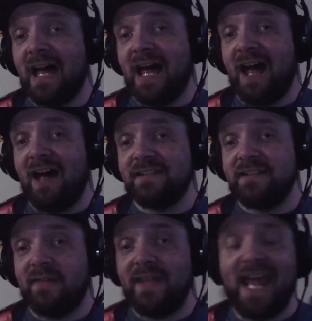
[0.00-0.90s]

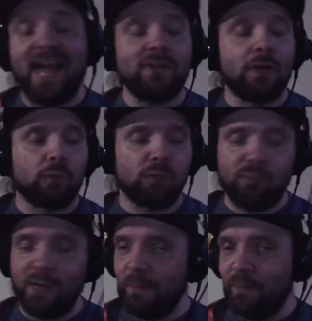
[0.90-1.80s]
Until then, have a
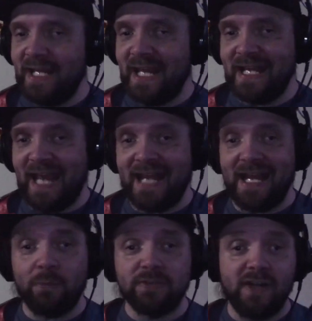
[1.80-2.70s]
great weekend, and
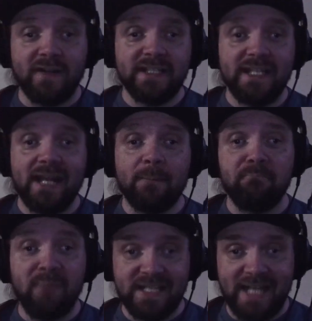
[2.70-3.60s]
I will talk to you again
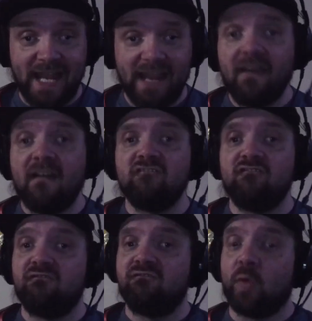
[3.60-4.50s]
Monday
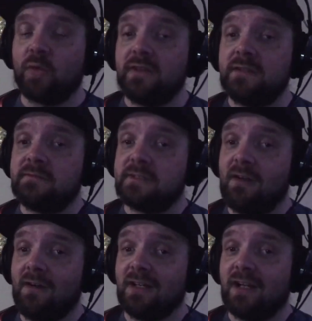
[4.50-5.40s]
for the
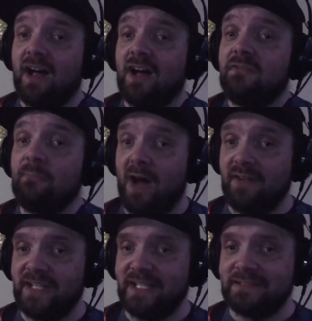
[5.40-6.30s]
start of
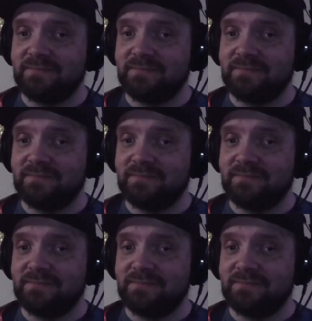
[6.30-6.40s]
Mafia.